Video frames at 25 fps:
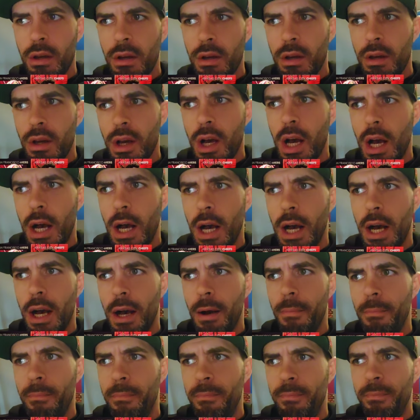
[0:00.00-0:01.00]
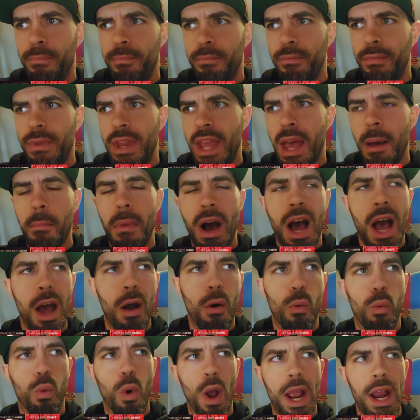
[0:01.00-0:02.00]
Um, am I
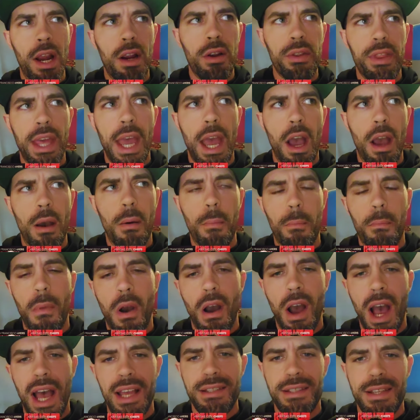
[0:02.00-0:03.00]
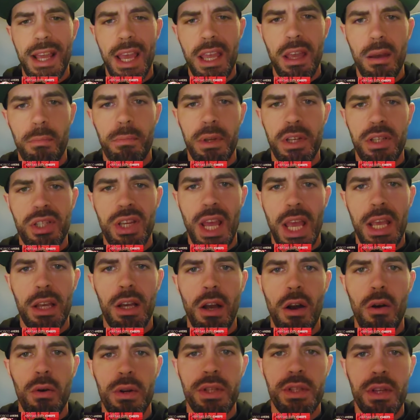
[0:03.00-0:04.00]
aware that Isaiah
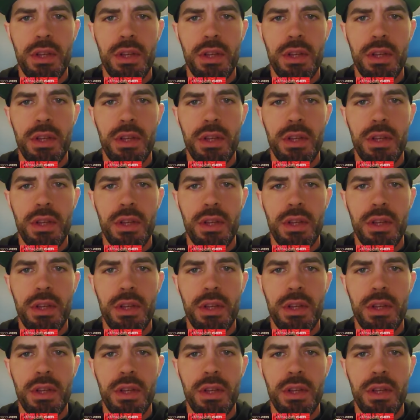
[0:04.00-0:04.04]
Pacheco is a